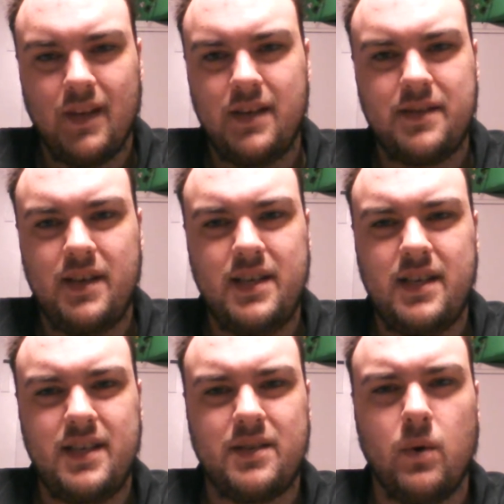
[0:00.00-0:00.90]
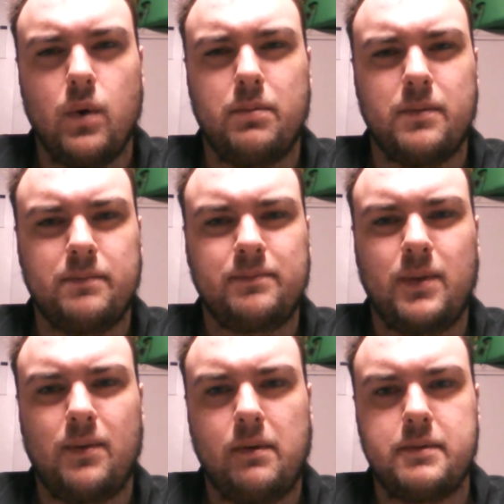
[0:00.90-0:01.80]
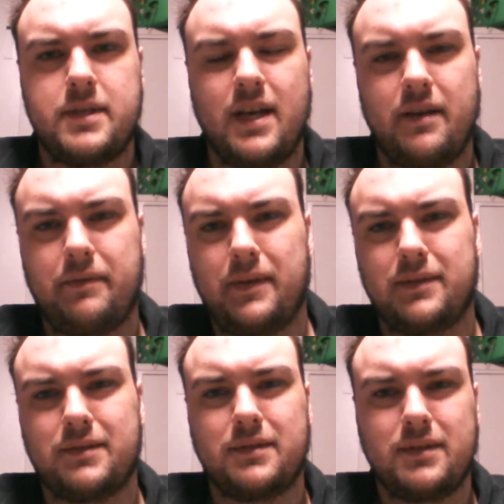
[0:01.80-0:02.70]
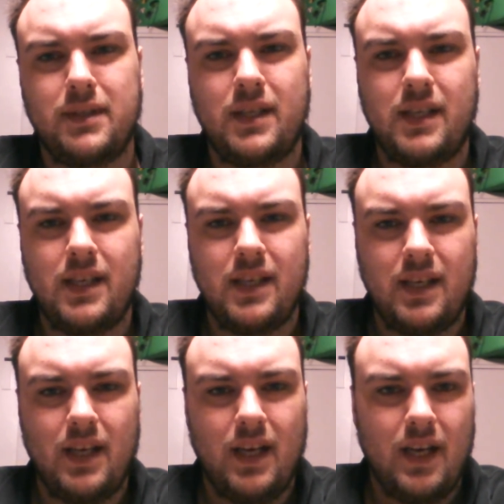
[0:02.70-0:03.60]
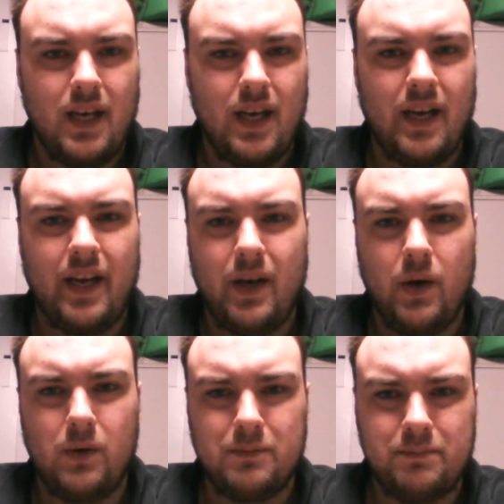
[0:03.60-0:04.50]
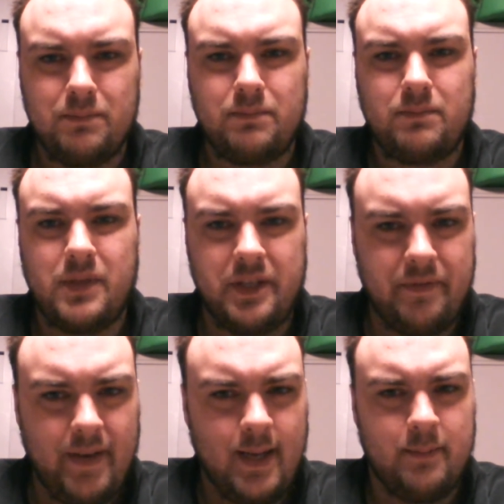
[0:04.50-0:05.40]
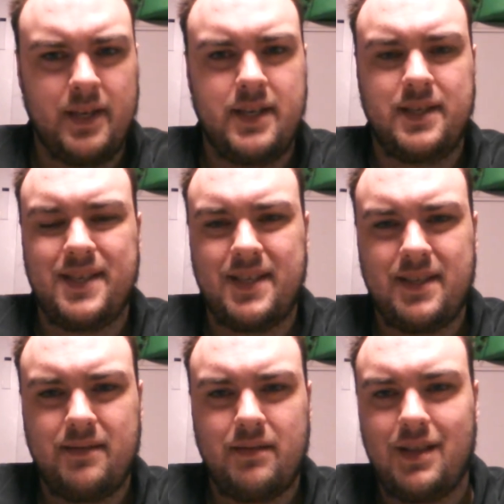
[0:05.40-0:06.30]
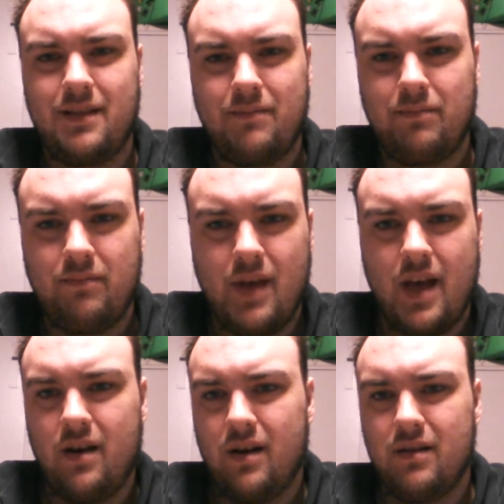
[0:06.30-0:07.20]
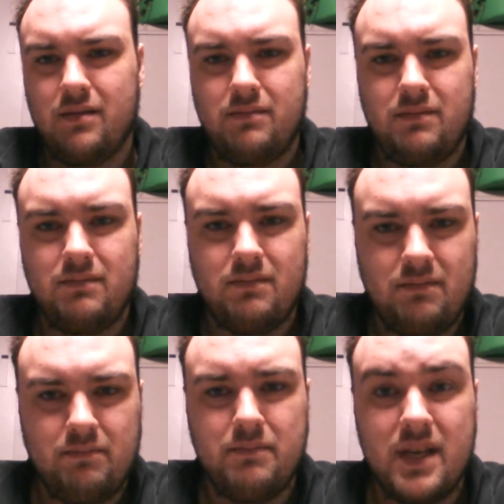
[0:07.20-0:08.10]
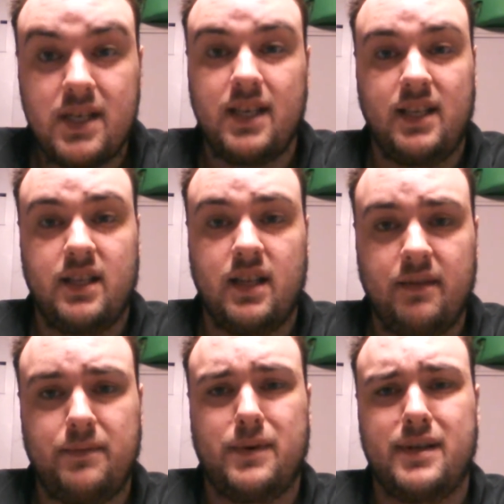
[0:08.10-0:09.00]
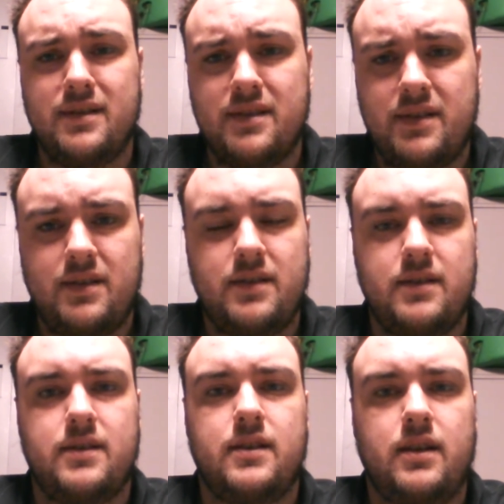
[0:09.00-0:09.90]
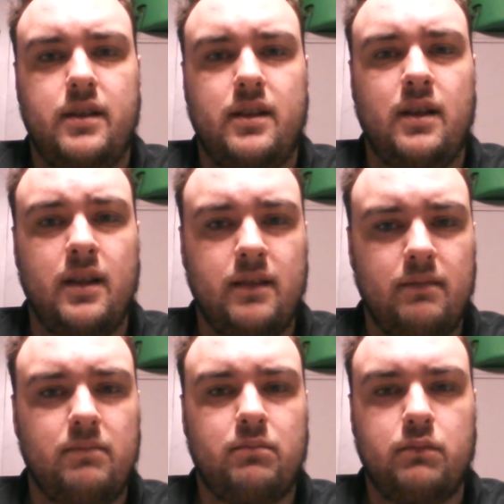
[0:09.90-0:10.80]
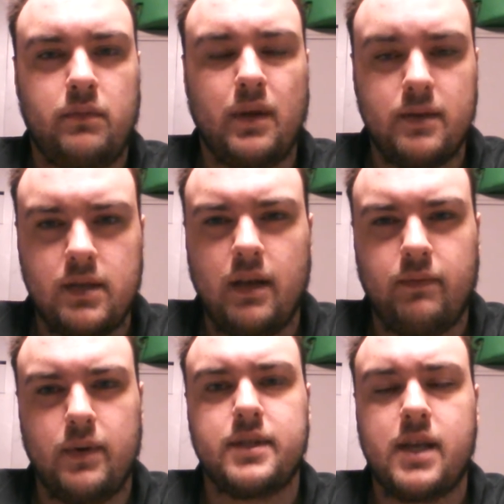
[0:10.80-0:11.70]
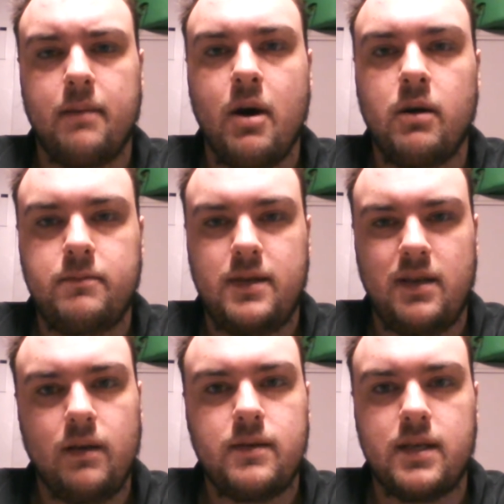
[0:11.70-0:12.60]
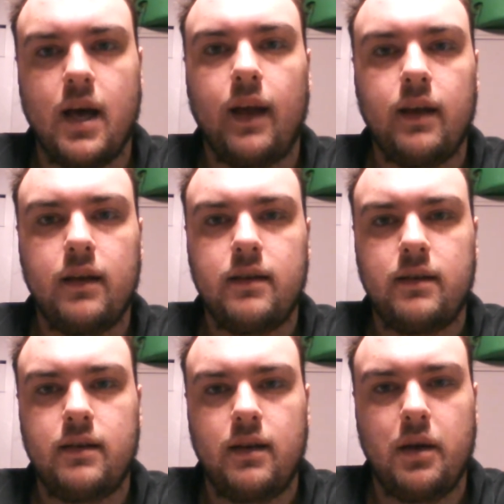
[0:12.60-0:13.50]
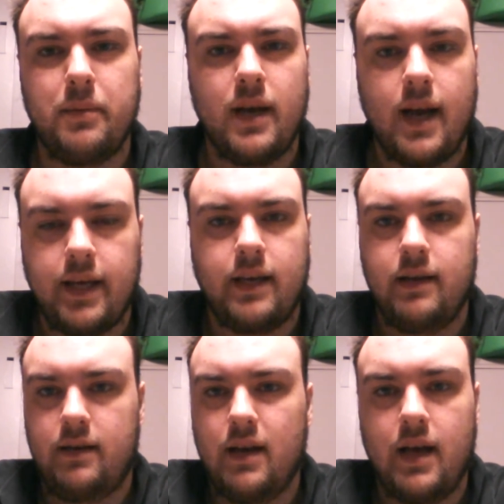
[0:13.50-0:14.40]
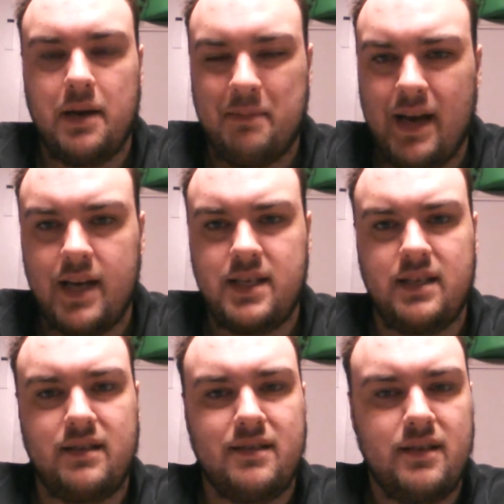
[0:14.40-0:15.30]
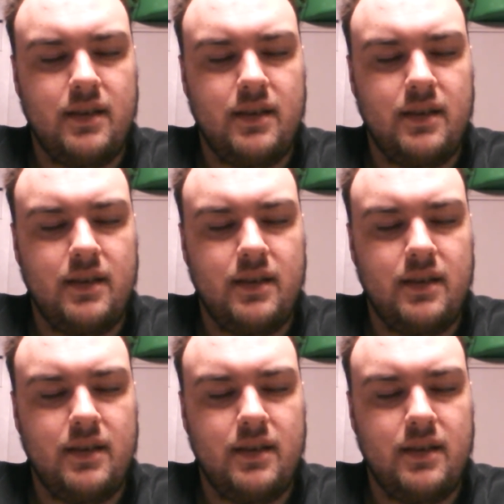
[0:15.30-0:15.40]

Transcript: it's horrible stuff. And I hope to the families that are missing loved ones that those loved ones come home to you tonight. I mean, I could not imagine